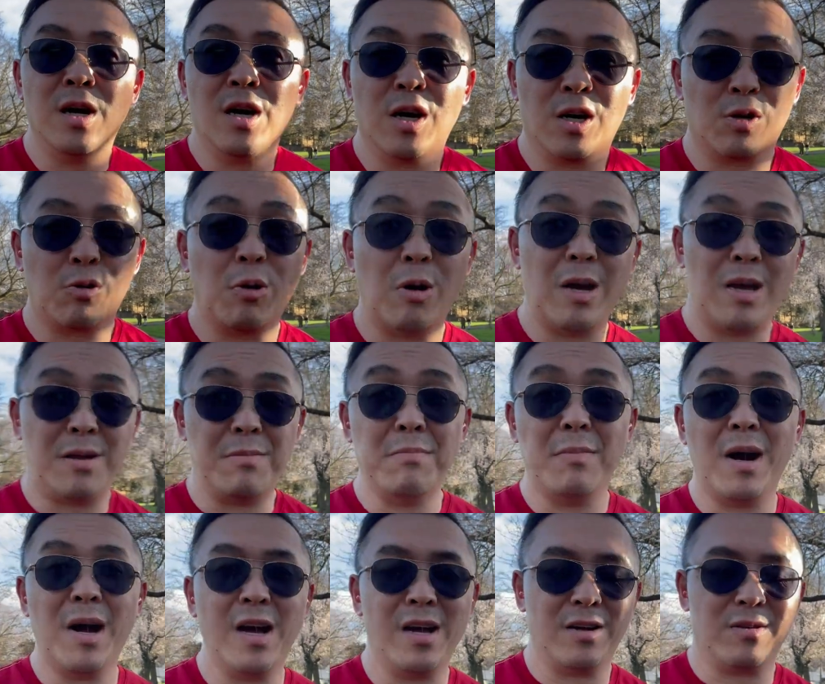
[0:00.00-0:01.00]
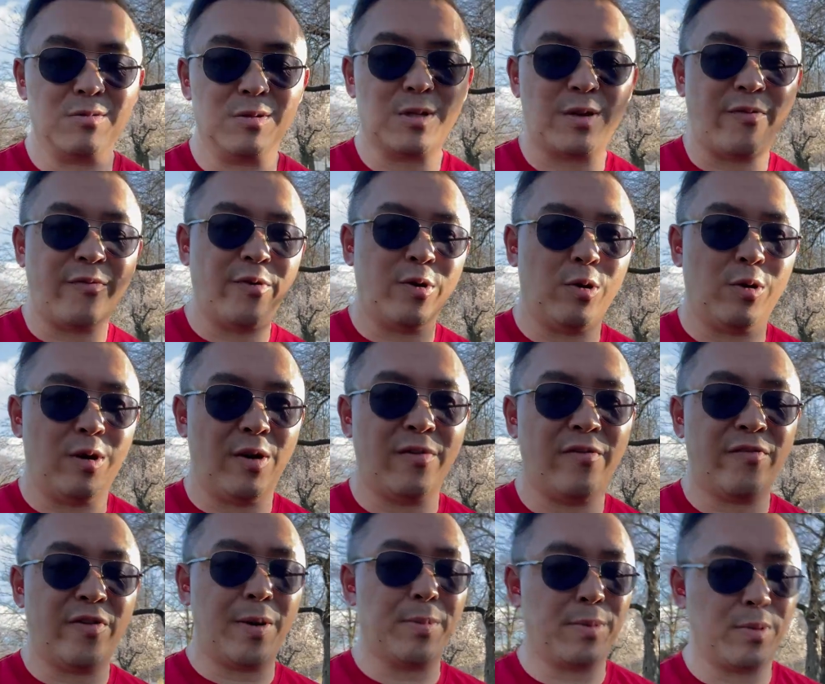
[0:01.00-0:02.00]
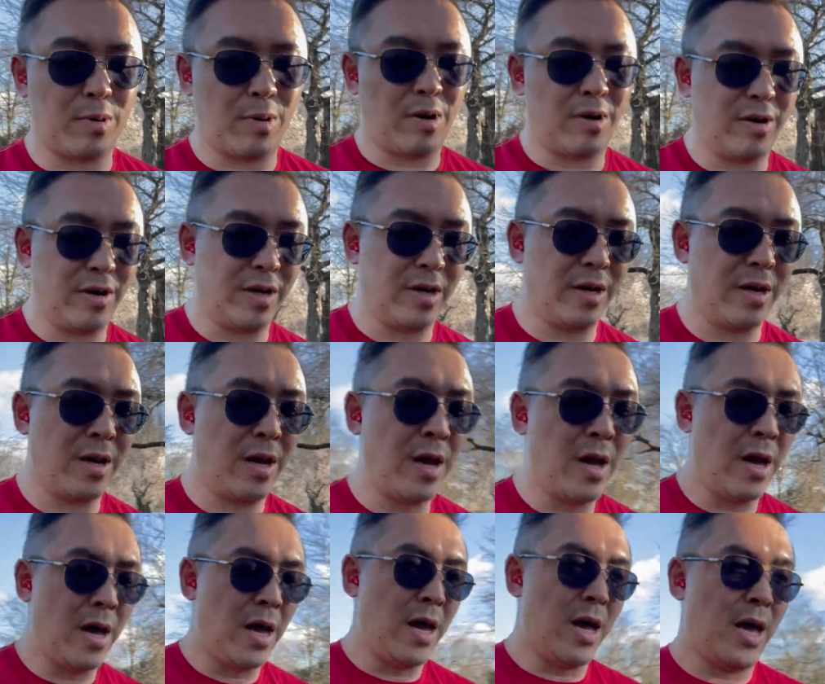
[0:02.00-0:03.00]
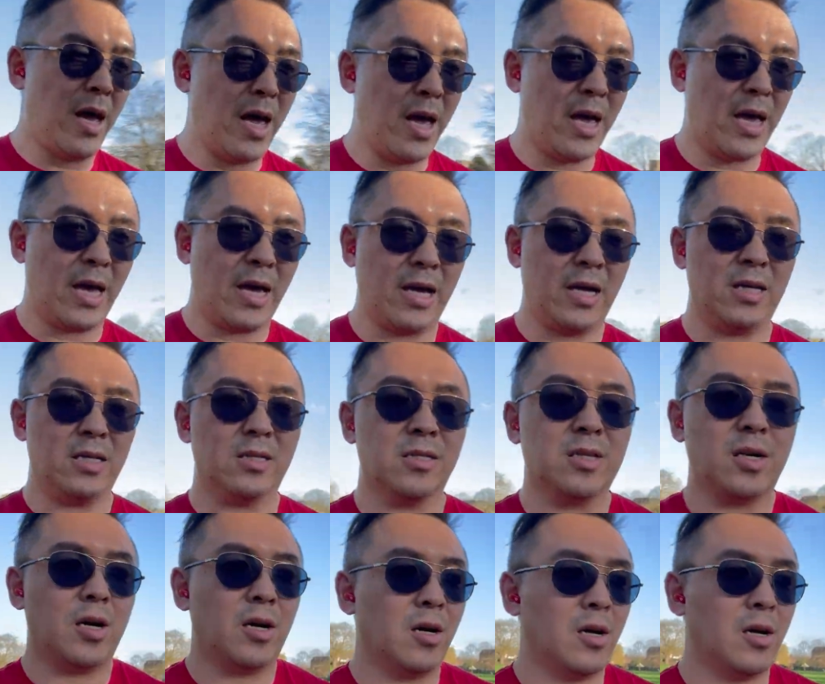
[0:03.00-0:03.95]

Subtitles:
quite mild for February. And